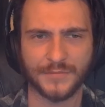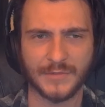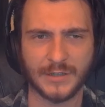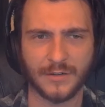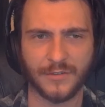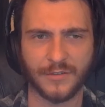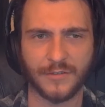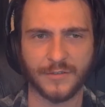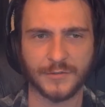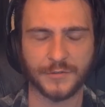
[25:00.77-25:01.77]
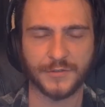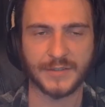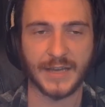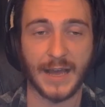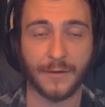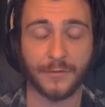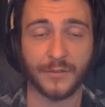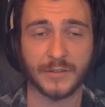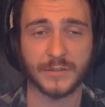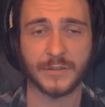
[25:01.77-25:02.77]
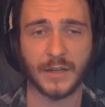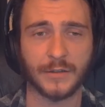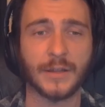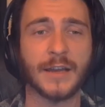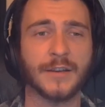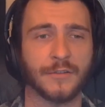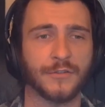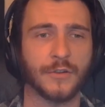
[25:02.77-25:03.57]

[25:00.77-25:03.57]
I don't know. It's it's interesting to have such a lightness to the